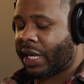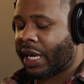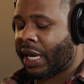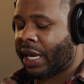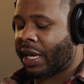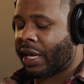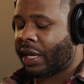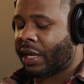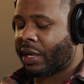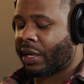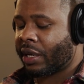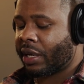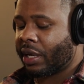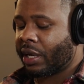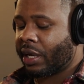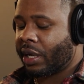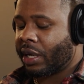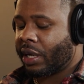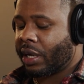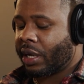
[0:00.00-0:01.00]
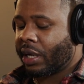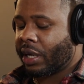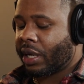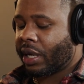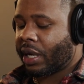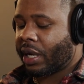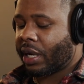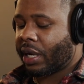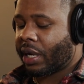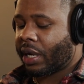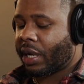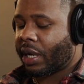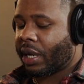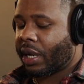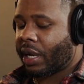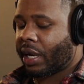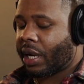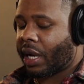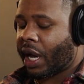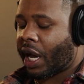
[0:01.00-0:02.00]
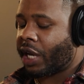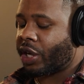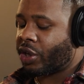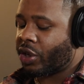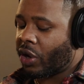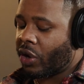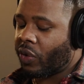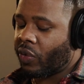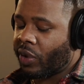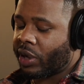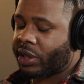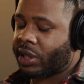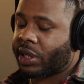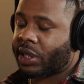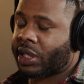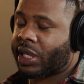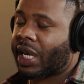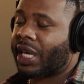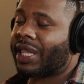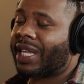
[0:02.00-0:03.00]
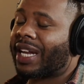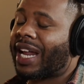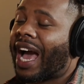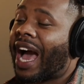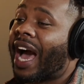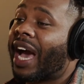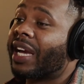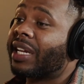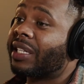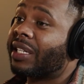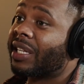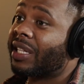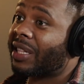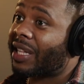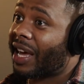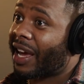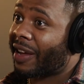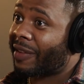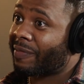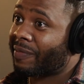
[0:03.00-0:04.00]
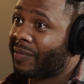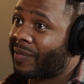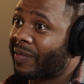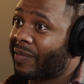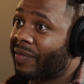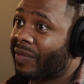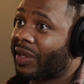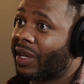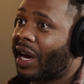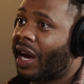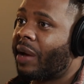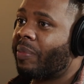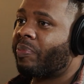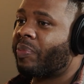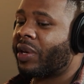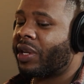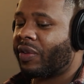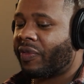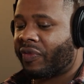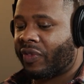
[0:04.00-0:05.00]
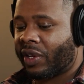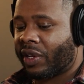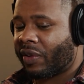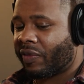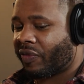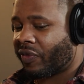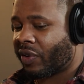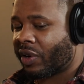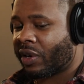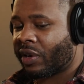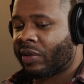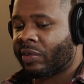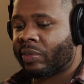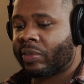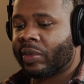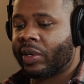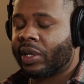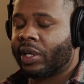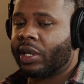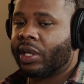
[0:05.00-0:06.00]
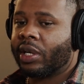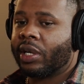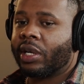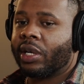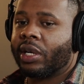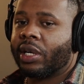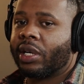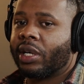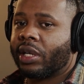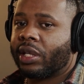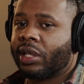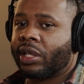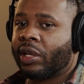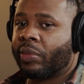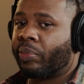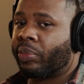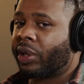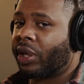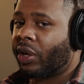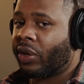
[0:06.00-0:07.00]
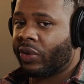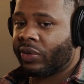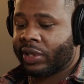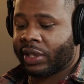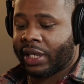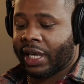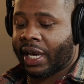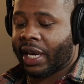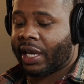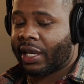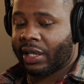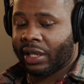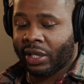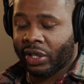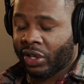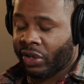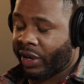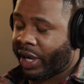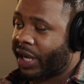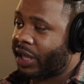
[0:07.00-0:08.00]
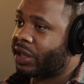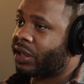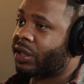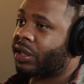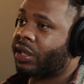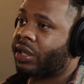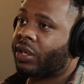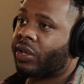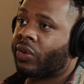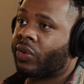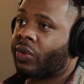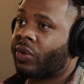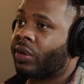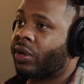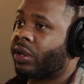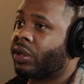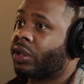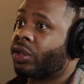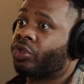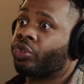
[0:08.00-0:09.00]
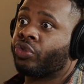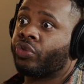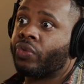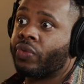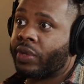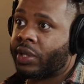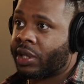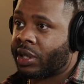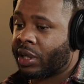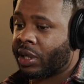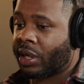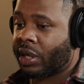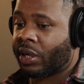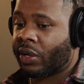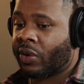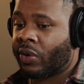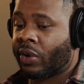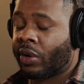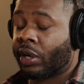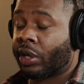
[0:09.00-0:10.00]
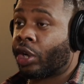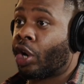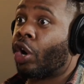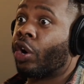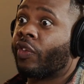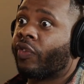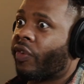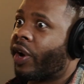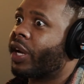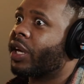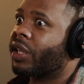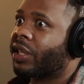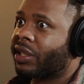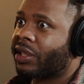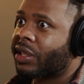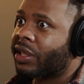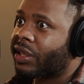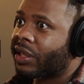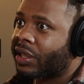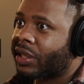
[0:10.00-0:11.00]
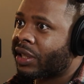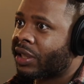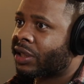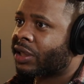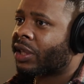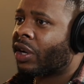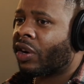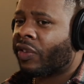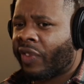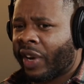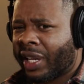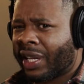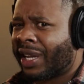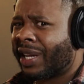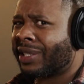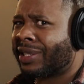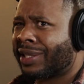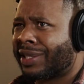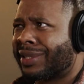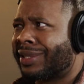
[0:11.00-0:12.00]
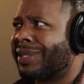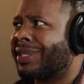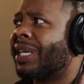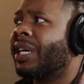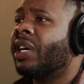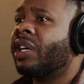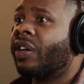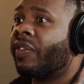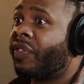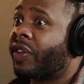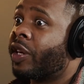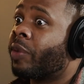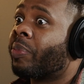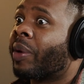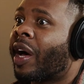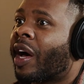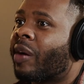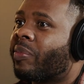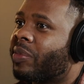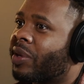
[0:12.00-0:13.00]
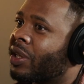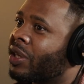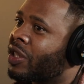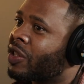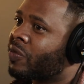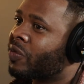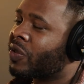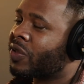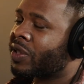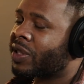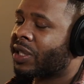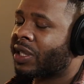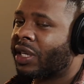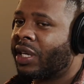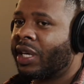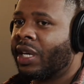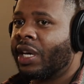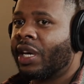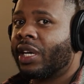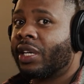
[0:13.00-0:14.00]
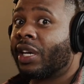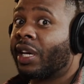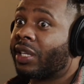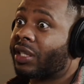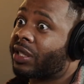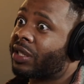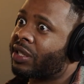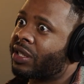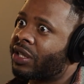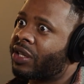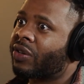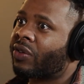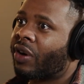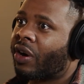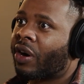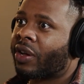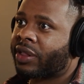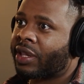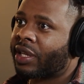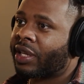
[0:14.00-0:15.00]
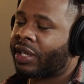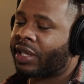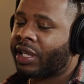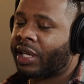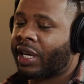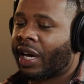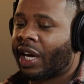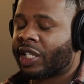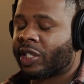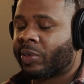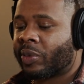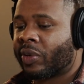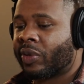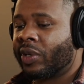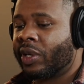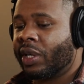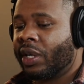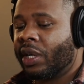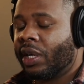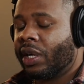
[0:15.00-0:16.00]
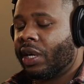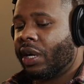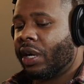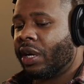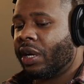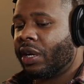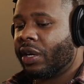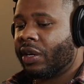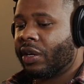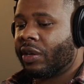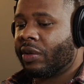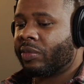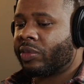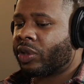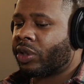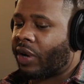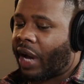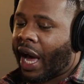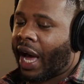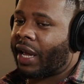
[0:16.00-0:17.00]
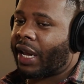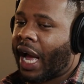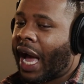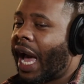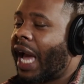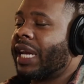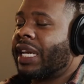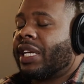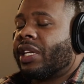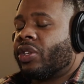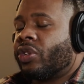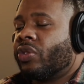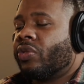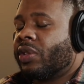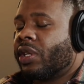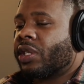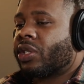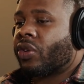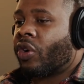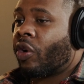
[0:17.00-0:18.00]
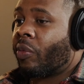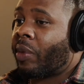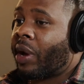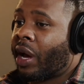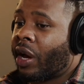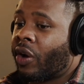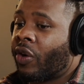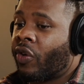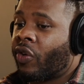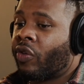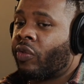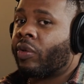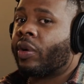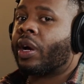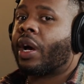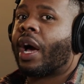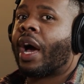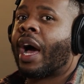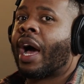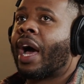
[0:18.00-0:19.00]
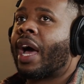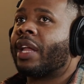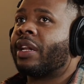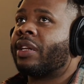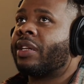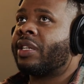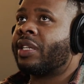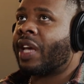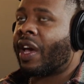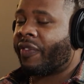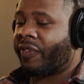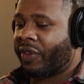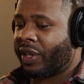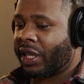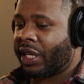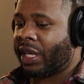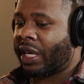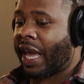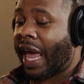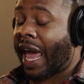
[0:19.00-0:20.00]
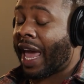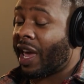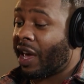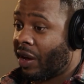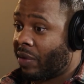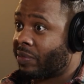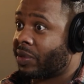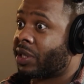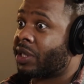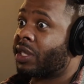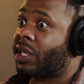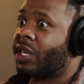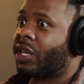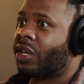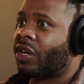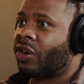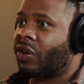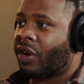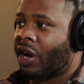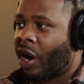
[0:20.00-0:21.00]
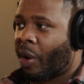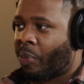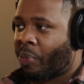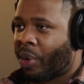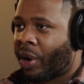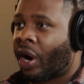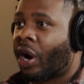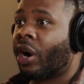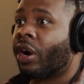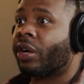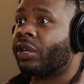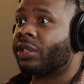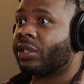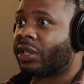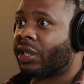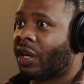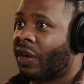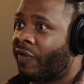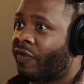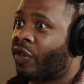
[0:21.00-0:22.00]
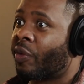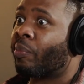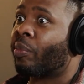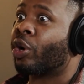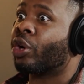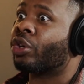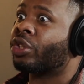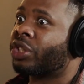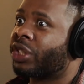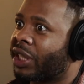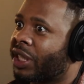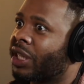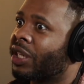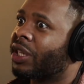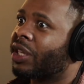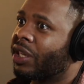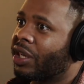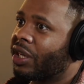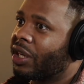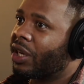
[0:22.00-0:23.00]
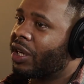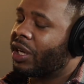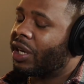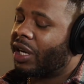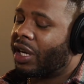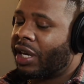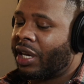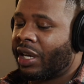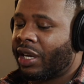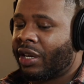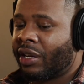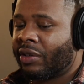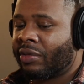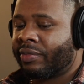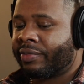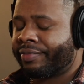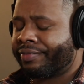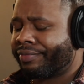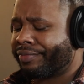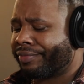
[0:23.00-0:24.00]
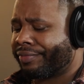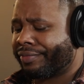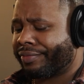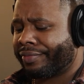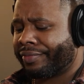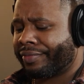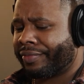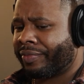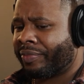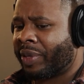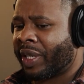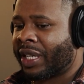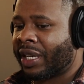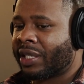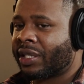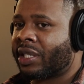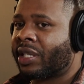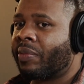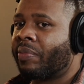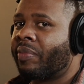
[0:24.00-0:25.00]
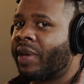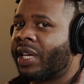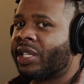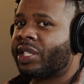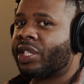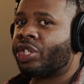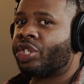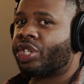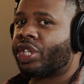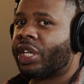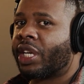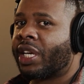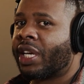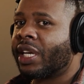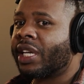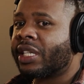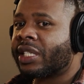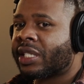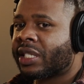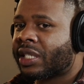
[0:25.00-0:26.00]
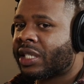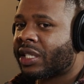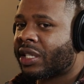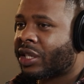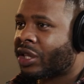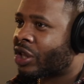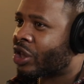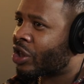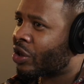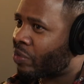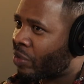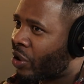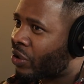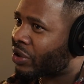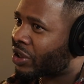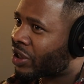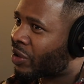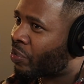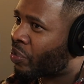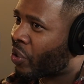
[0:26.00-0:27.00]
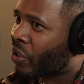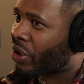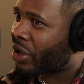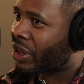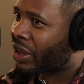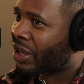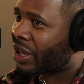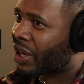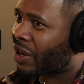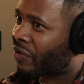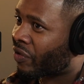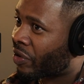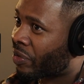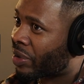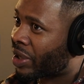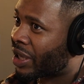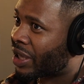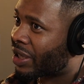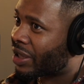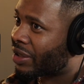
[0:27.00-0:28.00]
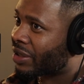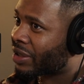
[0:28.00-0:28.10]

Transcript: And I don't want to say that I did that. Yeah. I benefited from the blows that Lecrae took, or The Truth took, or Kirk Franklin took, because Kirk Franklin has a ton of hip hop in his music, yet it's still authentically gospel. Um, so I, I didn't do this on my own. I definitely am still a part of the merging, um, because the message is the most important thing for me.